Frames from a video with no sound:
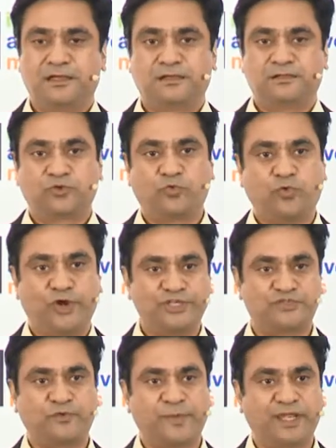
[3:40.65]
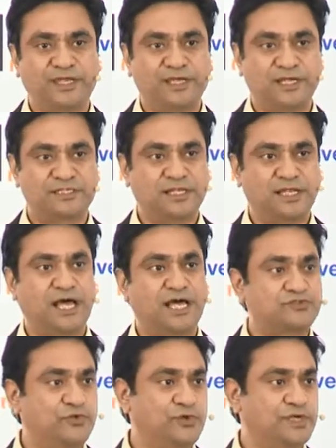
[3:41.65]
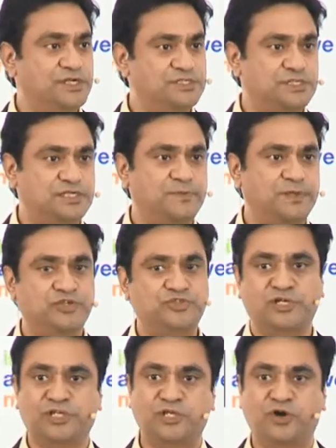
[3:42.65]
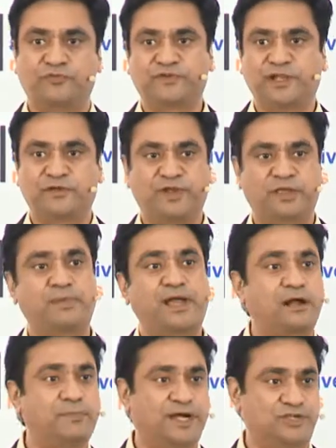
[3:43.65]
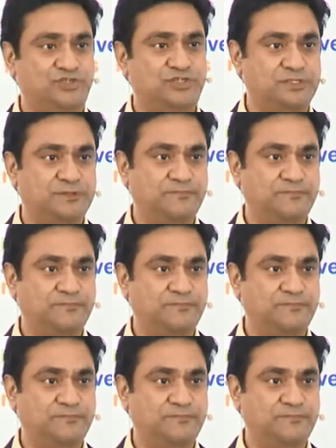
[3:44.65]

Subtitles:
Through voice for many years, and last few years has been a journey of delivering megabytes.